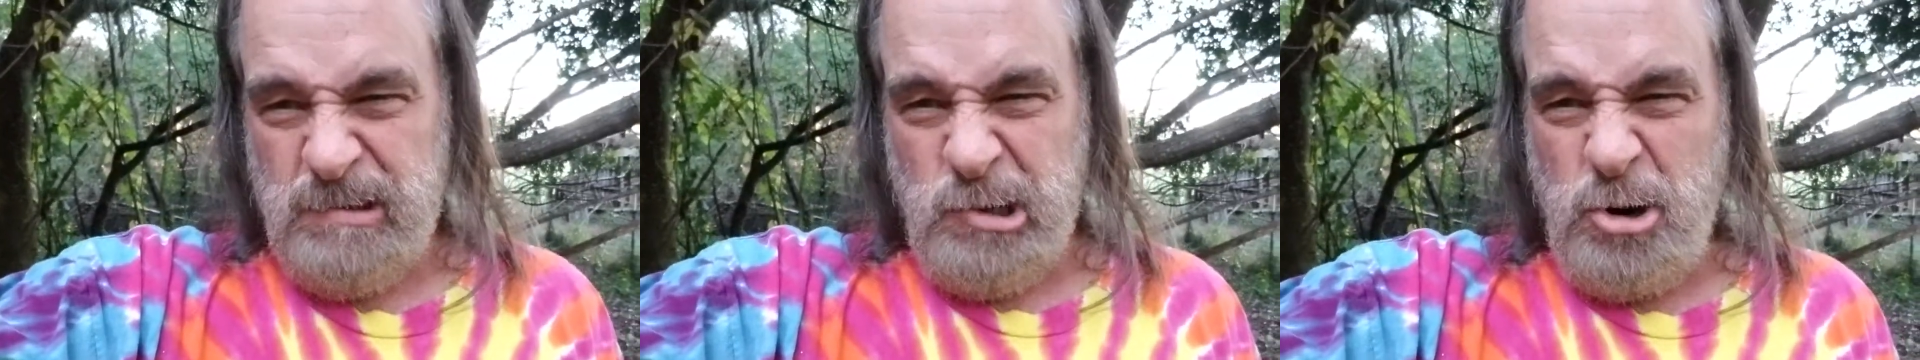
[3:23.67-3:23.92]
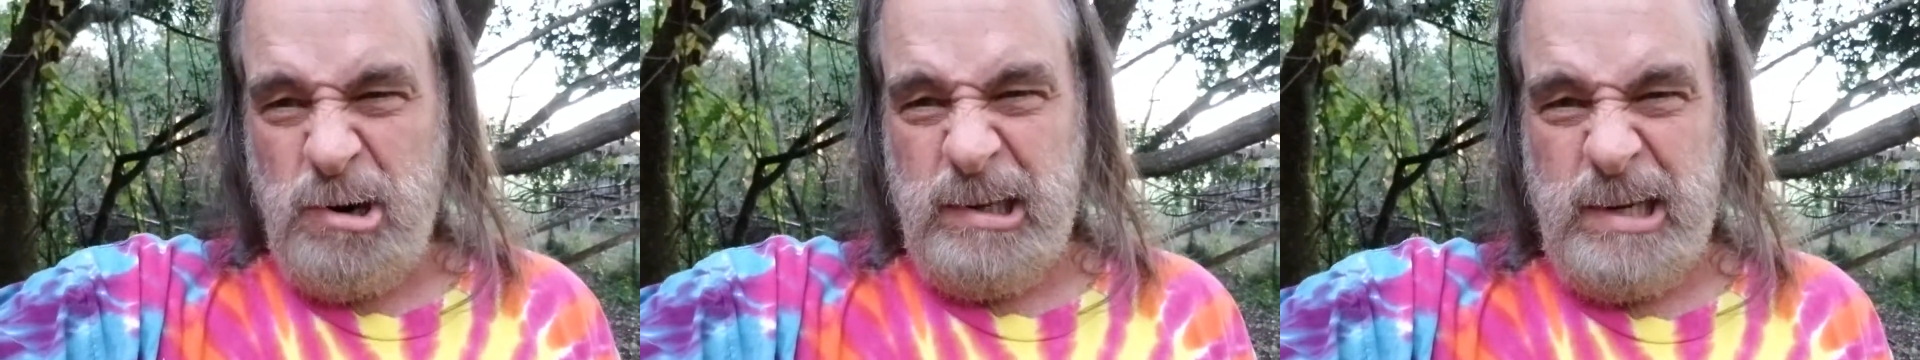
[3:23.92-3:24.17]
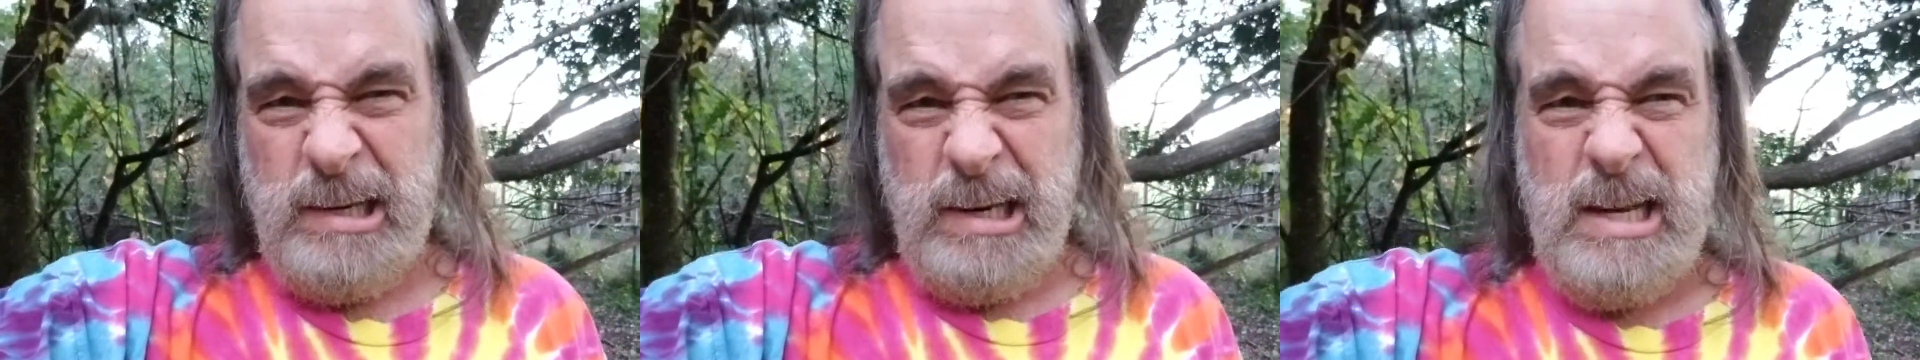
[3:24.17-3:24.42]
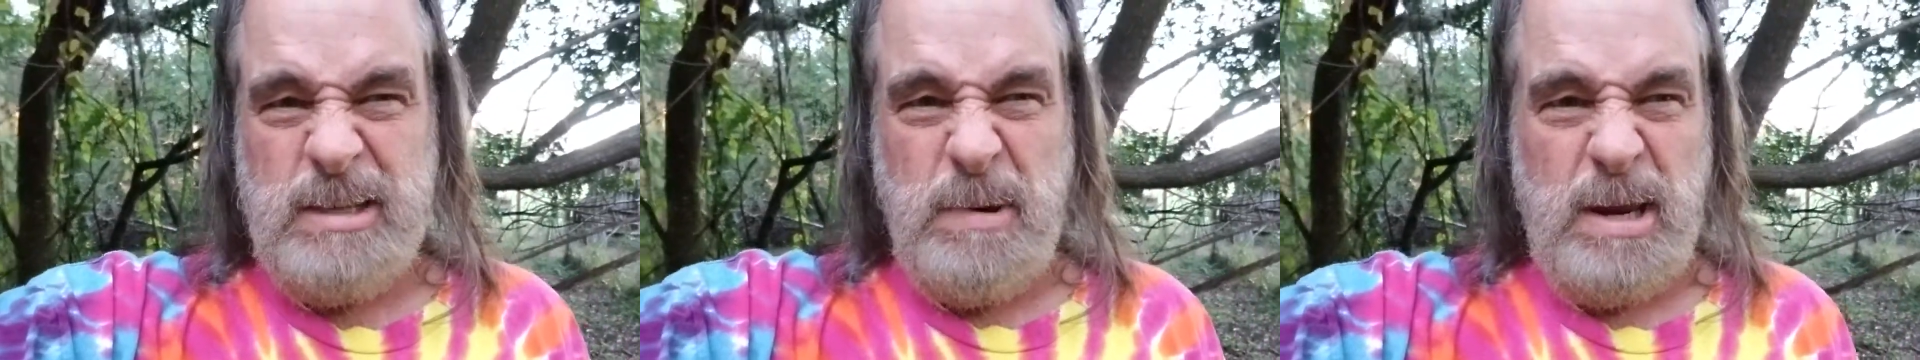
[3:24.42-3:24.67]
Lorelei
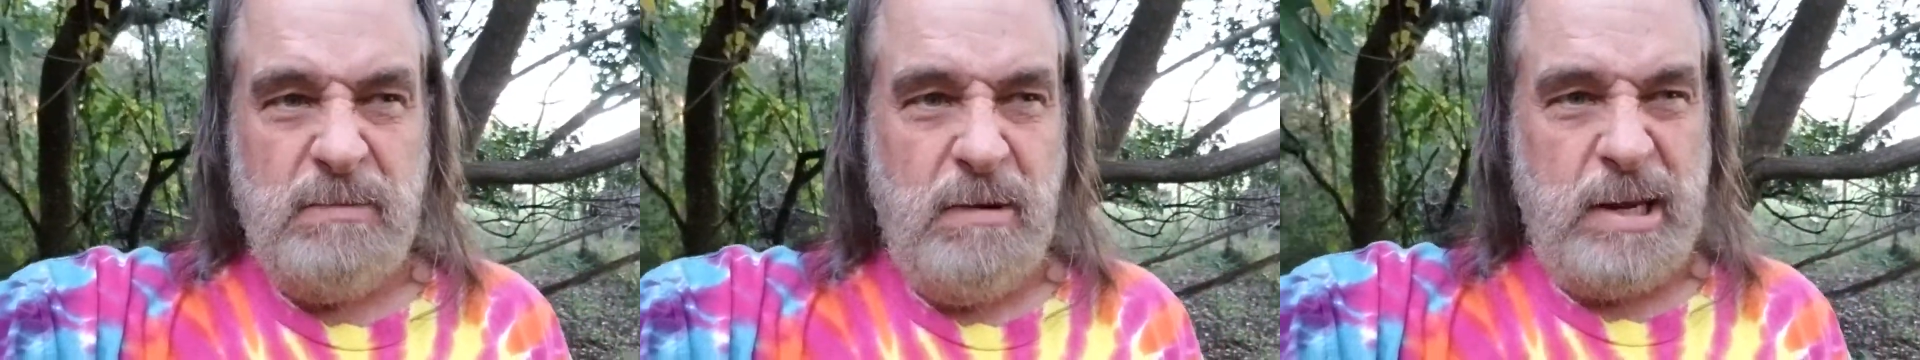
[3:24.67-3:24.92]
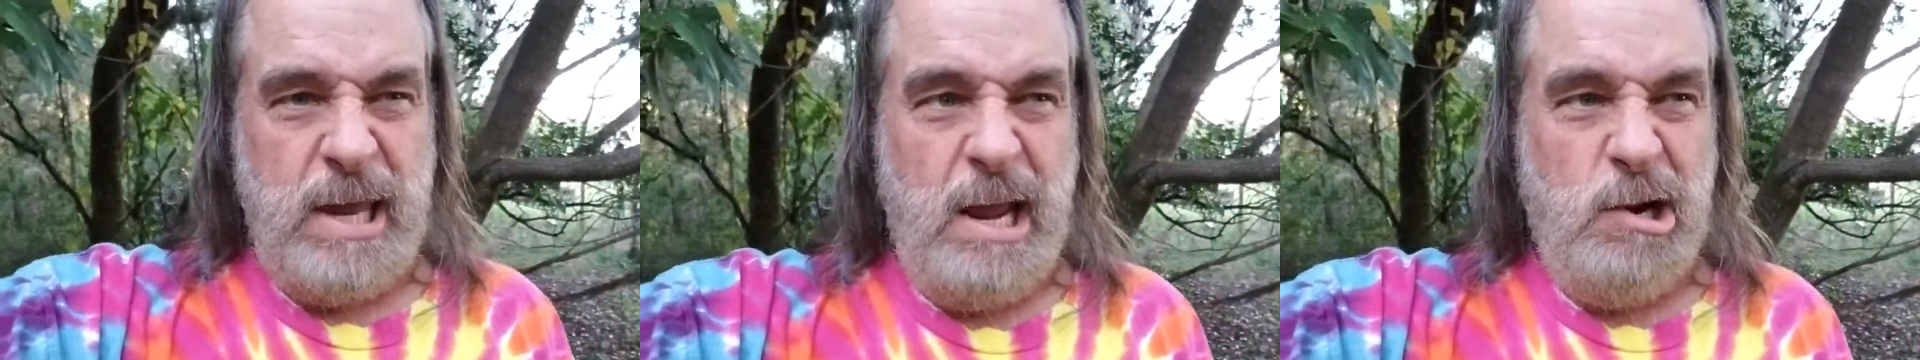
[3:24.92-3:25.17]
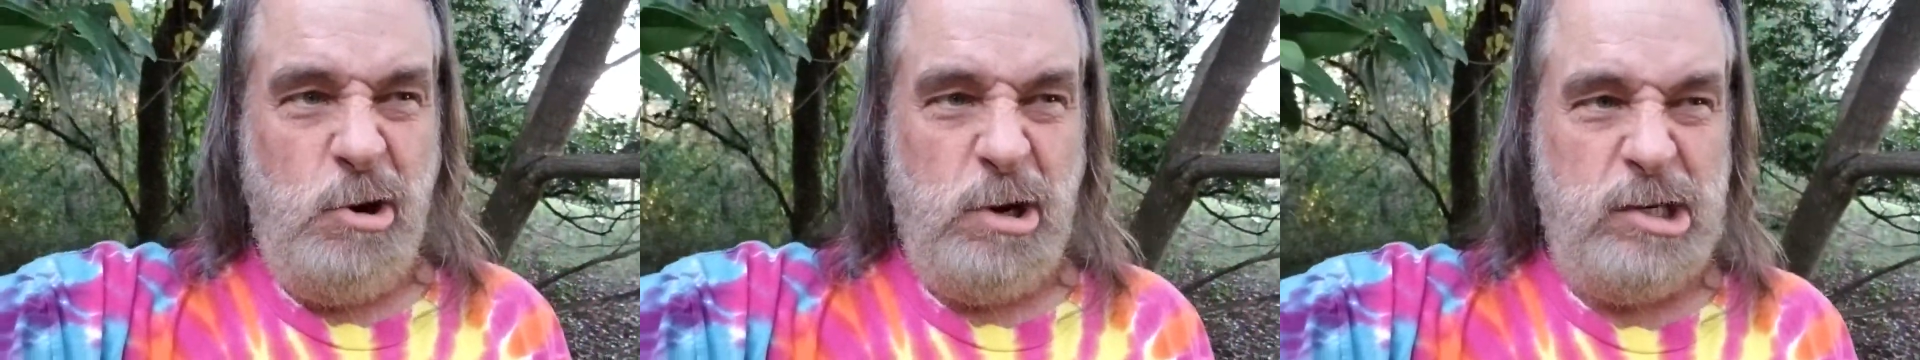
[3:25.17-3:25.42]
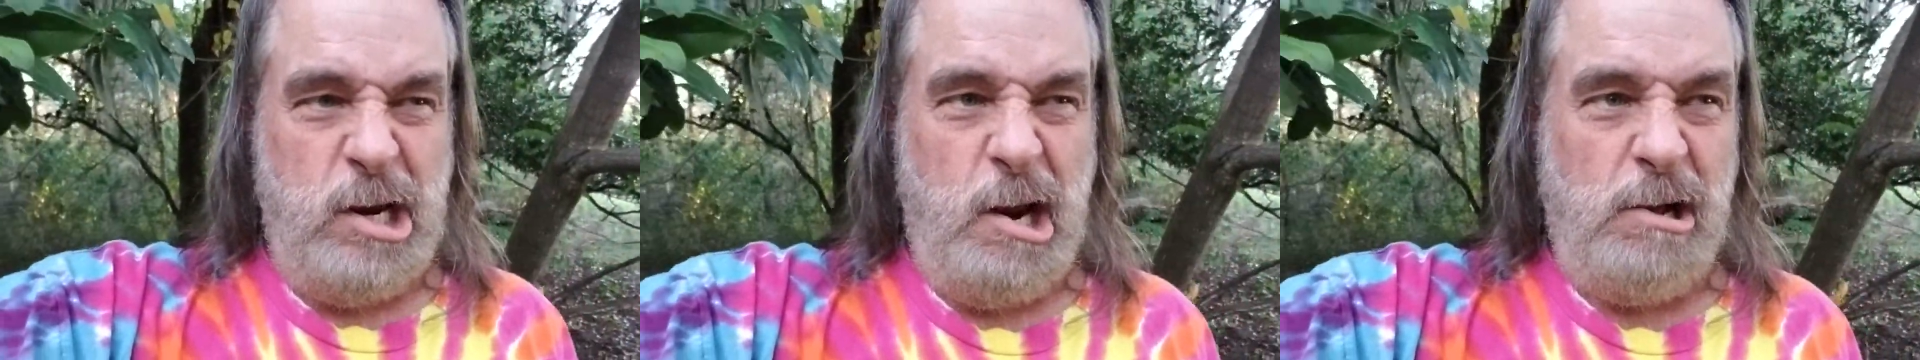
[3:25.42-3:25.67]
needs me. I can't go
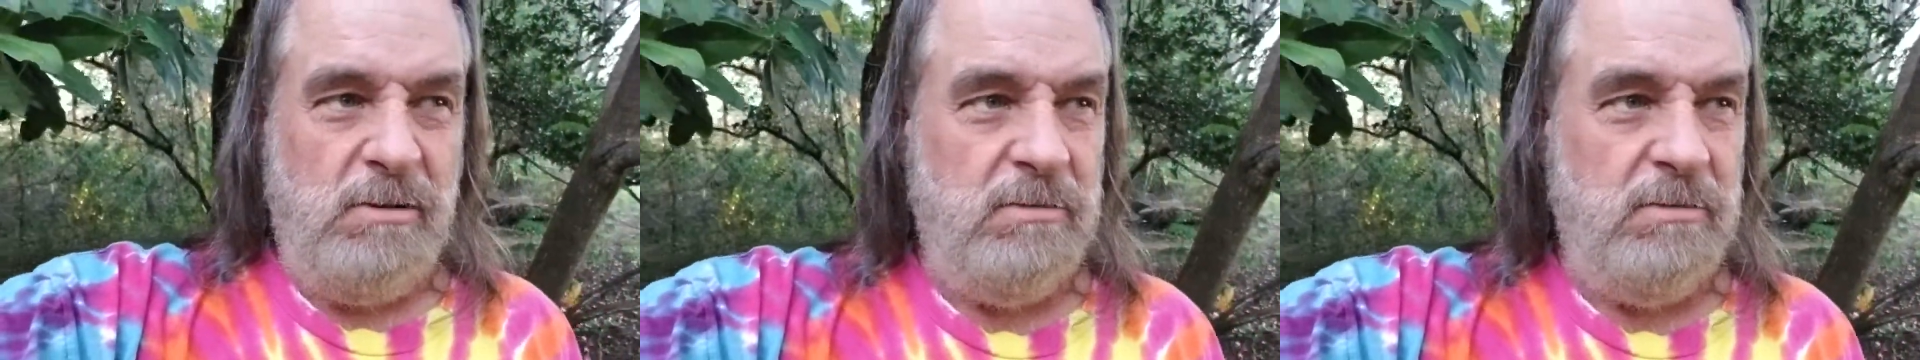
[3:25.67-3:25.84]
to jail.